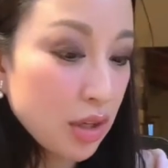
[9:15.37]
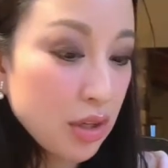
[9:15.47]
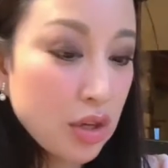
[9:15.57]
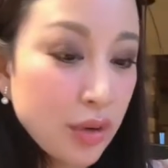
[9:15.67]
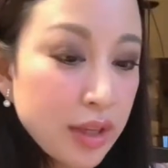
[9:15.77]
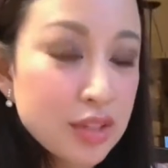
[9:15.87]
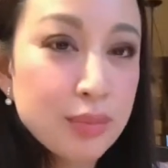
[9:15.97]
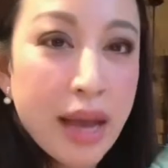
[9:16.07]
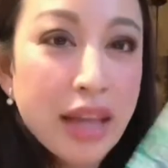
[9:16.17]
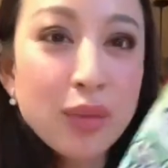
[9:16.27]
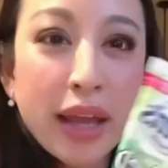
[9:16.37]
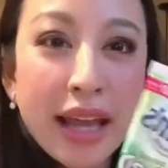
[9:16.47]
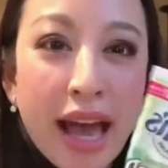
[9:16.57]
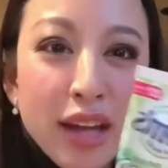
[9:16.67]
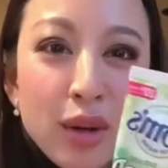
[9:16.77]
going to, by the
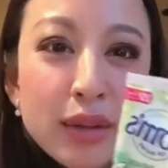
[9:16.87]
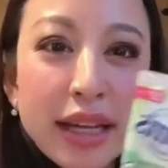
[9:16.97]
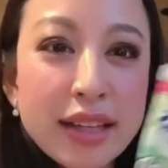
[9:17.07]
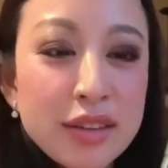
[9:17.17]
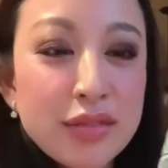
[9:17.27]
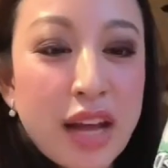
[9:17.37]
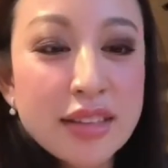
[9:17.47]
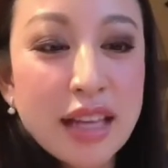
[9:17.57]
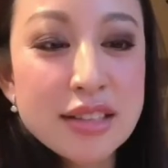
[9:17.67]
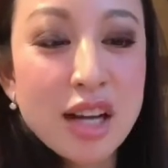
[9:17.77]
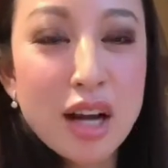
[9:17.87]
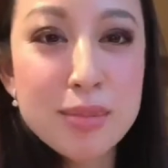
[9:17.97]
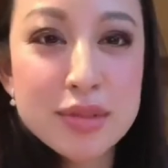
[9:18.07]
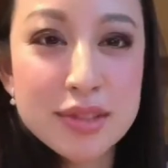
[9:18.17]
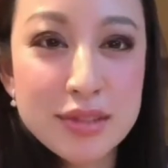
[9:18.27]
way, I don't like the fact that
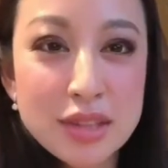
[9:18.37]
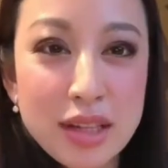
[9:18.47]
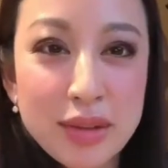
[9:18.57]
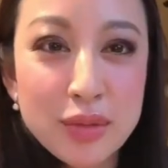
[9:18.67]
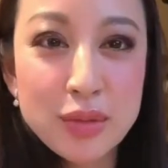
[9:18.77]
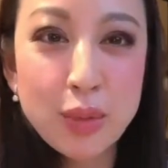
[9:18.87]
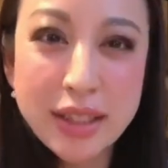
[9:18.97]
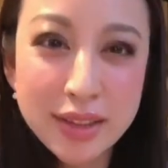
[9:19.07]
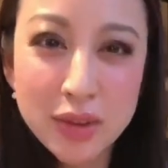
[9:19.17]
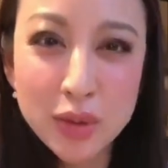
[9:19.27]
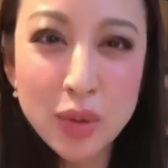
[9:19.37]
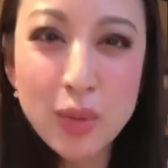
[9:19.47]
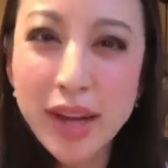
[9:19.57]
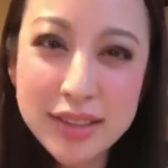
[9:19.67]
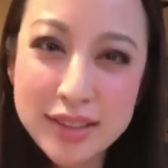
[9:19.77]
Tom's wicked cool.
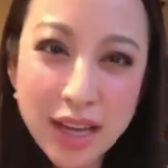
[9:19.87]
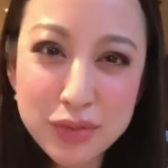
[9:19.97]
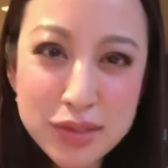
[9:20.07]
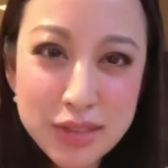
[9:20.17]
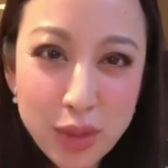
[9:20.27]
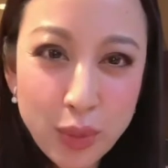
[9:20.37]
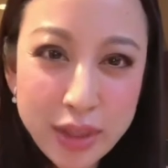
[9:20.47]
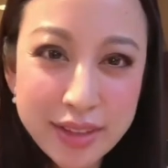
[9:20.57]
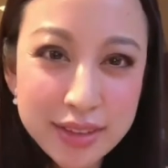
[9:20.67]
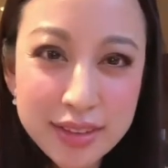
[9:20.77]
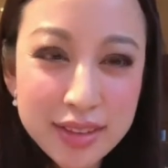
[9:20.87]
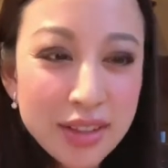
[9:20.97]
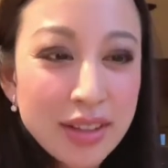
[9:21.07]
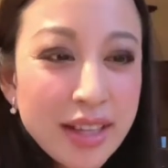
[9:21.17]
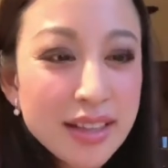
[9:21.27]
Why does it have to say wicked?
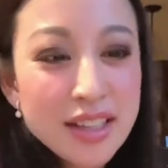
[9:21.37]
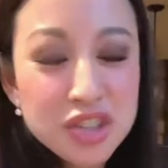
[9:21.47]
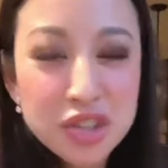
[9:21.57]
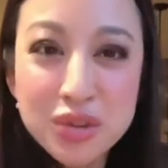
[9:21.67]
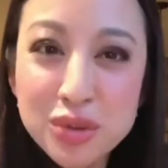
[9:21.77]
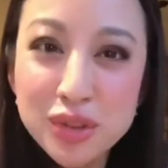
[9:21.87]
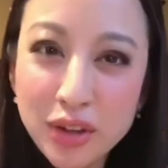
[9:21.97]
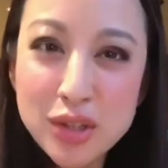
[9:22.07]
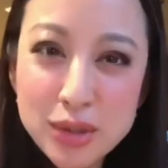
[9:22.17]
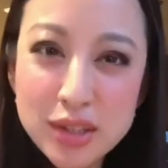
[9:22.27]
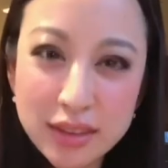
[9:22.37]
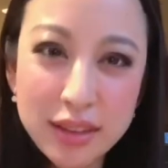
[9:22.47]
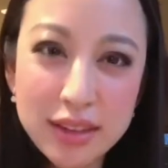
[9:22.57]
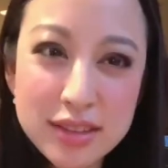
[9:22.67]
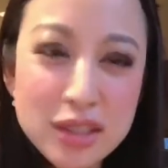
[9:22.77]
Like, children are using
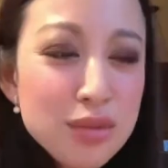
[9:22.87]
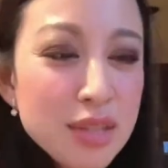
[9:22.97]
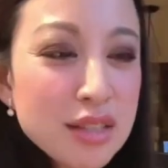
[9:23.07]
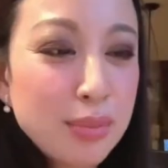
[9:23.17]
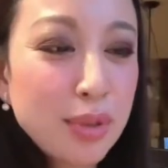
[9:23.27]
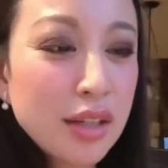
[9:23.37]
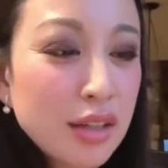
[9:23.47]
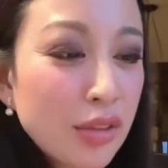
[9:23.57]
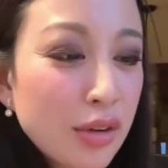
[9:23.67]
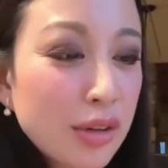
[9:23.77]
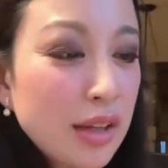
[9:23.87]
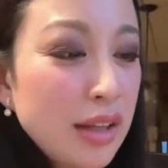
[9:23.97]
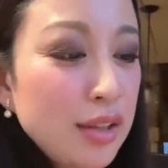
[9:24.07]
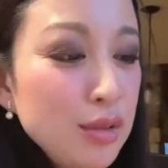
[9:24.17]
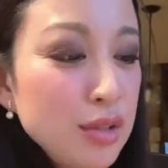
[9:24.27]
this. You need to put another,
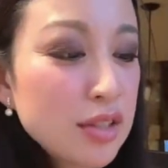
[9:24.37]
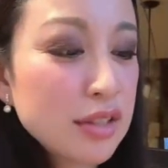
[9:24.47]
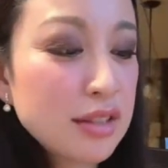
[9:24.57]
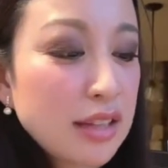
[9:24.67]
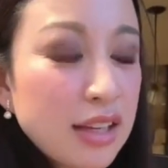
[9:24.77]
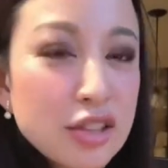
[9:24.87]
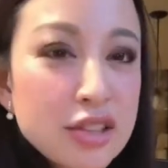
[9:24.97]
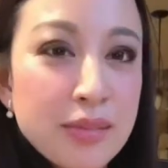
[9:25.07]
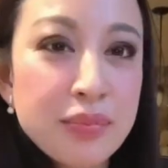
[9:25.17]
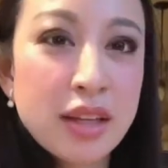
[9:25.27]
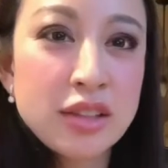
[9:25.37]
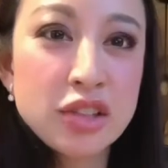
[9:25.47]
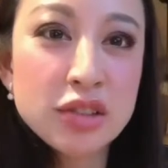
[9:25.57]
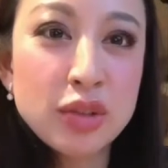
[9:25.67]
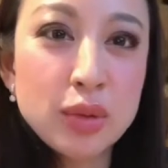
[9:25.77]
you need to just say just
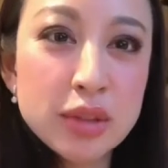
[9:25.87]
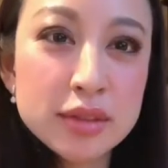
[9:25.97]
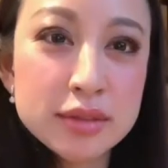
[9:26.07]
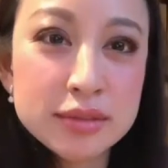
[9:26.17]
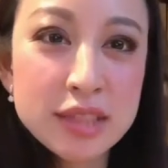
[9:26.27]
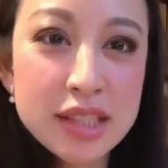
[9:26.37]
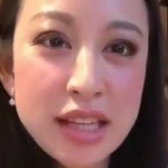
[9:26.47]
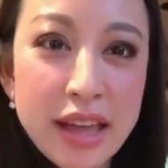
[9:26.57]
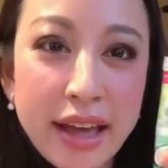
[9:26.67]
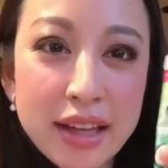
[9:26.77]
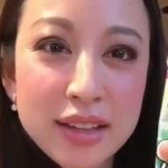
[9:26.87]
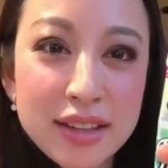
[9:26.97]
cool. Just say that.